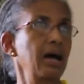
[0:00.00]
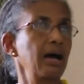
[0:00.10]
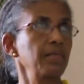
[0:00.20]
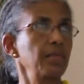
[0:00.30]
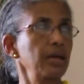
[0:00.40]

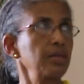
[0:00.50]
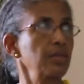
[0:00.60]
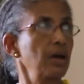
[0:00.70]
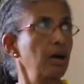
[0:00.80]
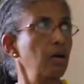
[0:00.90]
And then
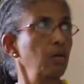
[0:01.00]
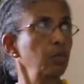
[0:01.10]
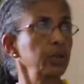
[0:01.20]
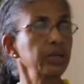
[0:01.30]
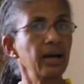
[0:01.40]

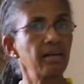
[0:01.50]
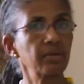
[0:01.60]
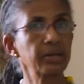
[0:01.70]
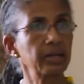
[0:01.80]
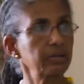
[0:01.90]
we have
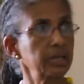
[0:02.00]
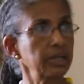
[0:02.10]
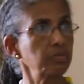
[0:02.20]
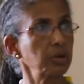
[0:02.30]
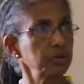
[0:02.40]
a
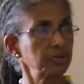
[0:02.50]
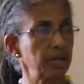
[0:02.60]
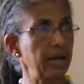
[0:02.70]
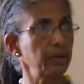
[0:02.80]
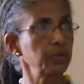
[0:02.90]
yellow-tailed butterfly,